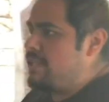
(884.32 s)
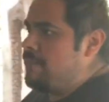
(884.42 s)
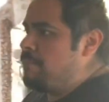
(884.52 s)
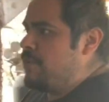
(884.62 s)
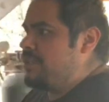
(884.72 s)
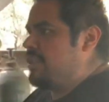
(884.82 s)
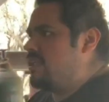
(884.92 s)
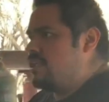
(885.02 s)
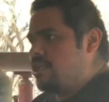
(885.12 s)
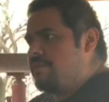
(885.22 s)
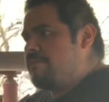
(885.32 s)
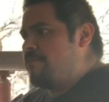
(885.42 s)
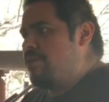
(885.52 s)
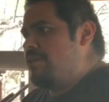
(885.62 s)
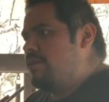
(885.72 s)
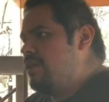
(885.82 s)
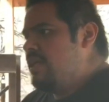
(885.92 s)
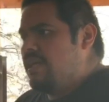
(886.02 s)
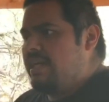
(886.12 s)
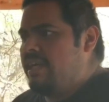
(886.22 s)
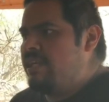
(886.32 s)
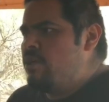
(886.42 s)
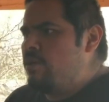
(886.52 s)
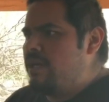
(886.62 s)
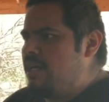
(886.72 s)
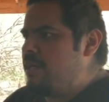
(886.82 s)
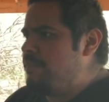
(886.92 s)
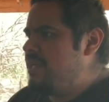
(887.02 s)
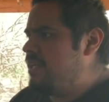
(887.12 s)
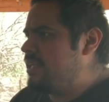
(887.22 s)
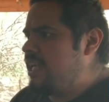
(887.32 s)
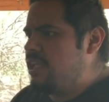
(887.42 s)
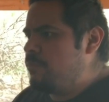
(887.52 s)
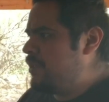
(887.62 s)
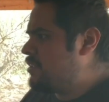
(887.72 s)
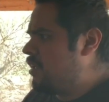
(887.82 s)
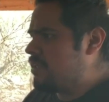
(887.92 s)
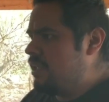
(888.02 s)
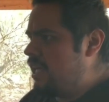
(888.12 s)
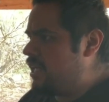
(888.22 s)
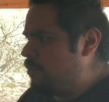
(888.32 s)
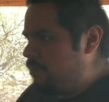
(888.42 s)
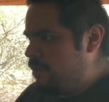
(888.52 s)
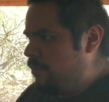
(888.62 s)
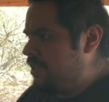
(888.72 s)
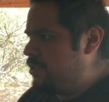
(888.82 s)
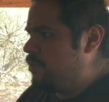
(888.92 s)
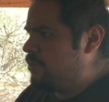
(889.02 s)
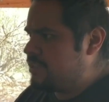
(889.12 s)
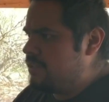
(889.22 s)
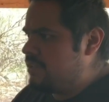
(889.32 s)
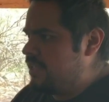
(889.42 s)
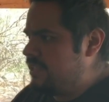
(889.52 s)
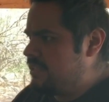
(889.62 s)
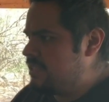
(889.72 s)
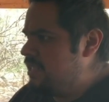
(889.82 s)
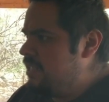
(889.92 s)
can push it a little bit further. I know me and Caleb, we talk a lot, and when we do certain things,